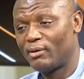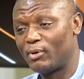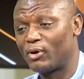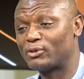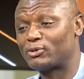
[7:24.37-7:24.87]

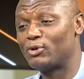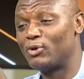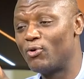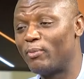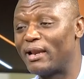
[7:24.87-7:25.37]
Because
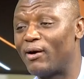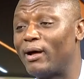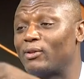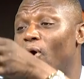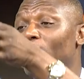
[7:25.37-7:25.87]
no matter
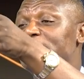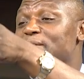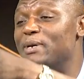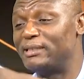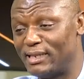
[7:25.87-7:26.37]
what,
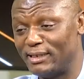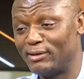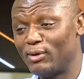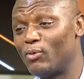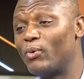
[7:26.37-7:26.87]
ultimately,
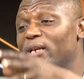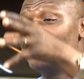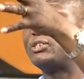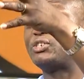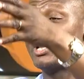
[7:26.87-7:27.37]
when
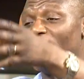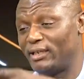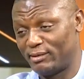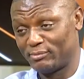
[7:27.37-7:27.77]
they shine,